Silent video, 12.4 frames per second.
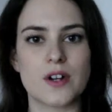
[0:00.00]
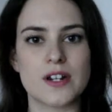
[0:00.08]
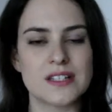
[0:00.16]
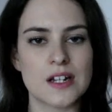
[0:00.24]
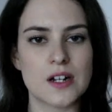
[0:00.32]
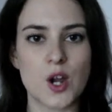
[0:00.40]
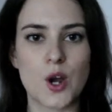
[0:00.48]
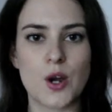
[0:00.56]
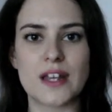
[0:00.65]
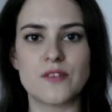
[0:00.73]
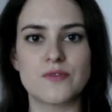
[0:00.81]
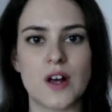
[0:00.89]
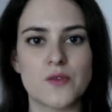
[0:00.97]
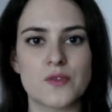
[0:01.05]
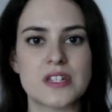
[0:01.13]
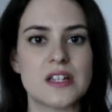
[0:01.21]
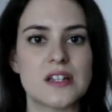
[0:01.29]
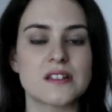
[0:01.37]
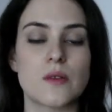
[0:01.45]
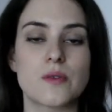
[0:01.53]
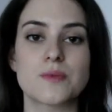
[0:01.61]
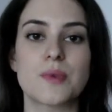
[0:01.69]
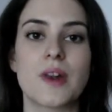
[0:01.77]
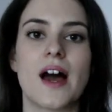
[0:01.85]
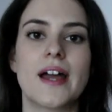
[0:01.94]
of very silicone-y and velvety as I was
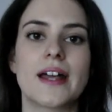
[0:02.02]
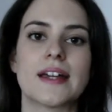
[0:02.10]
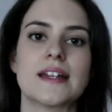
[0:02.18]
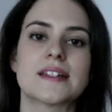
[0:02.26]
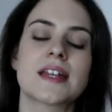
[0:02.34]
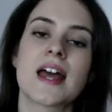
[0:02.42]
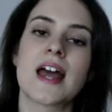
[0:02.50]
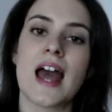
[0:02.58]
applying it,